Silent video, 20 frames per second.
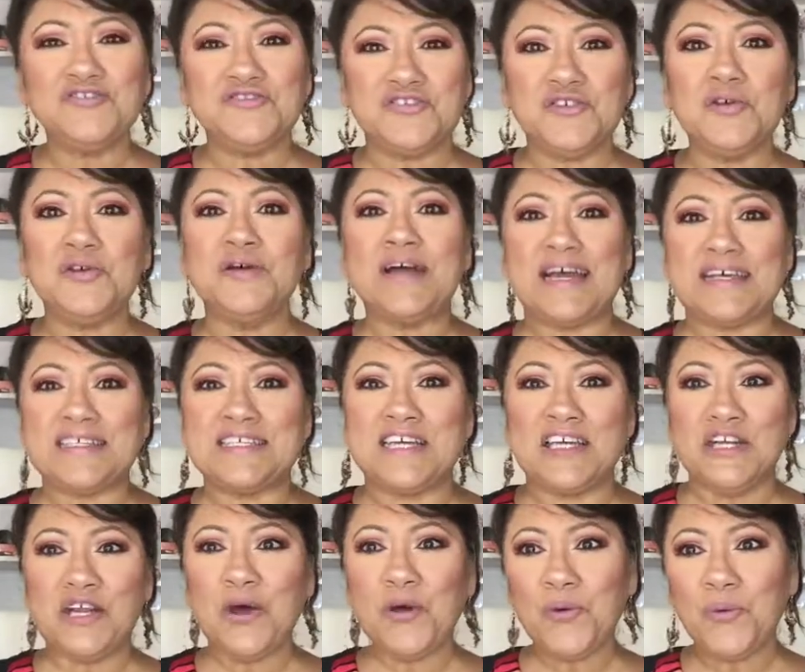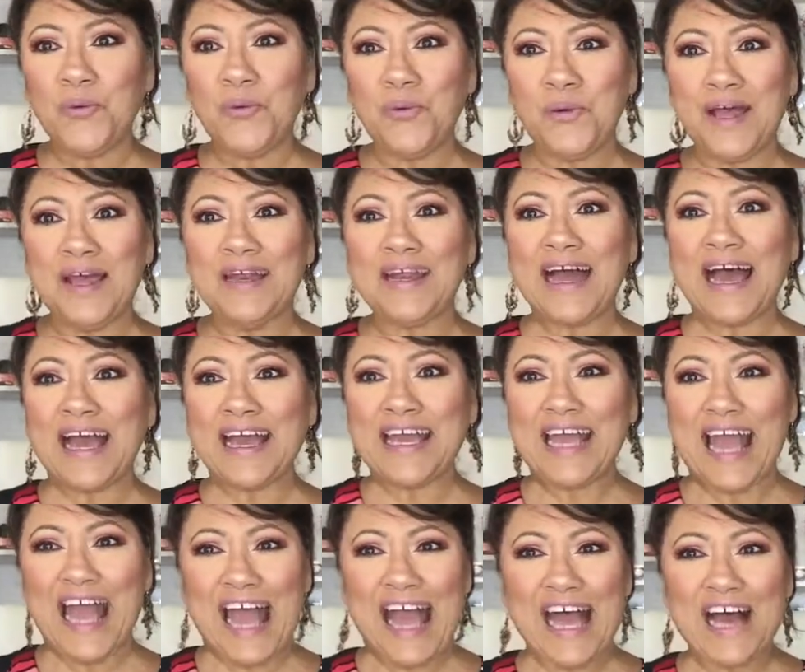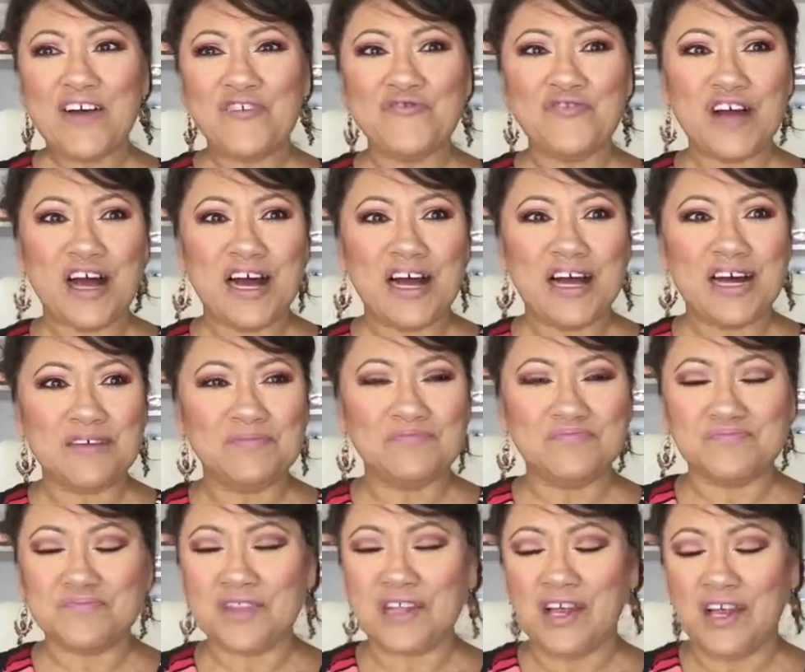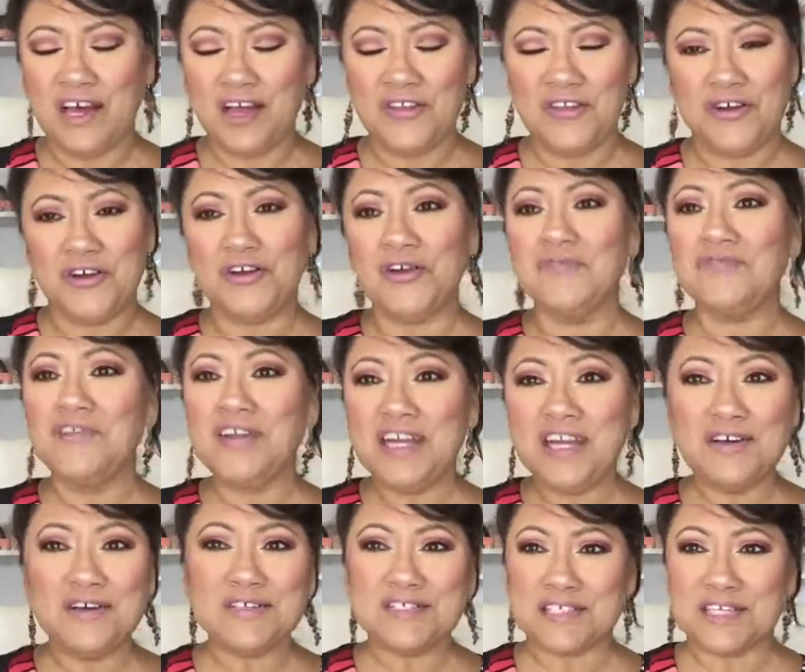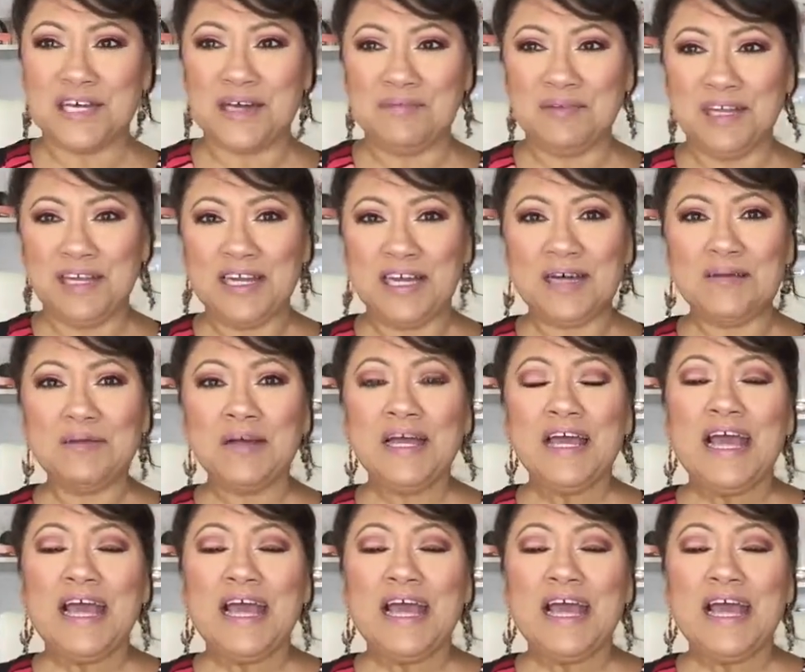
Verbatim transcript: so you guys can know when I have um, other videos coming up.